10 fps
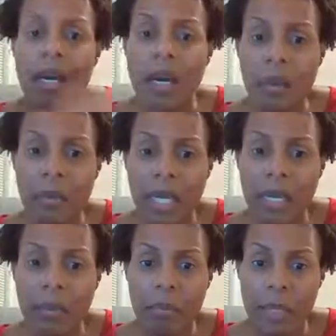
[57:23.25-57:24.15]
I'll
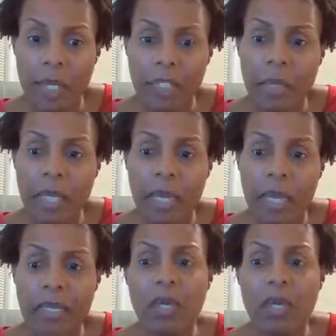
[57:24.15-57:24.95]
make me spaghetti.